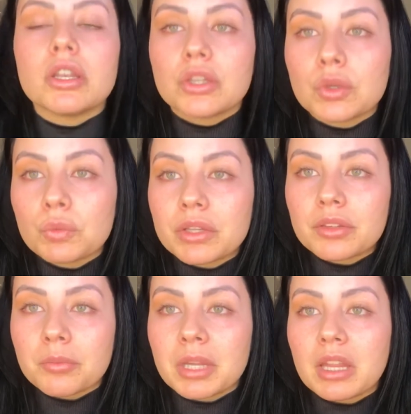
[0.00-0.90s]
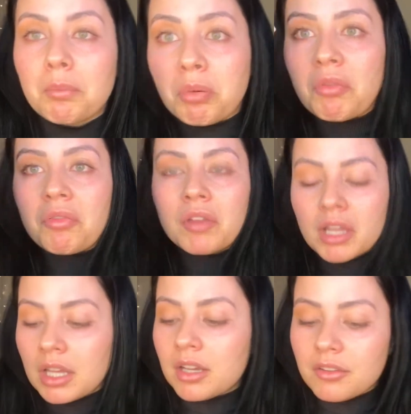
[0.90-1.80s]
You don't want something like poof,
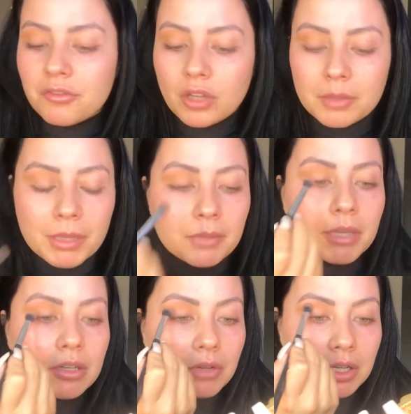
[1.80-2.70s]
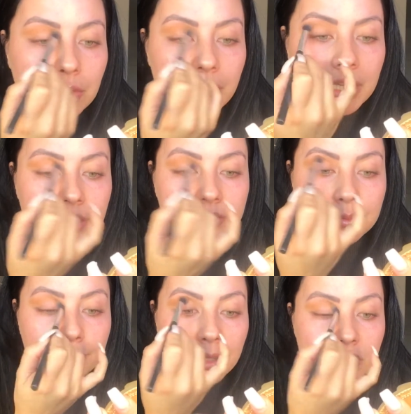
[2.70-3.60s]
full of pigment right away,
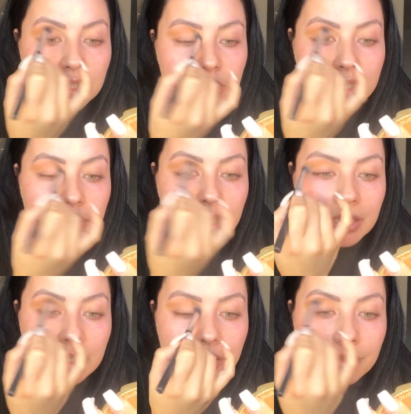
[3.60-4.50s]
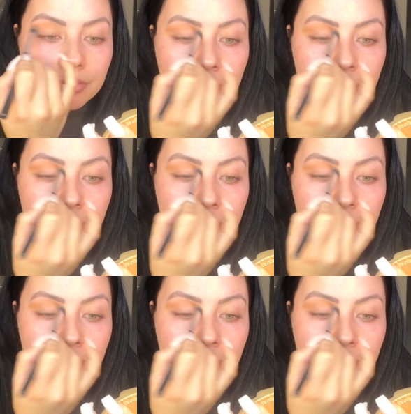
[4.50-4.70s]
especially if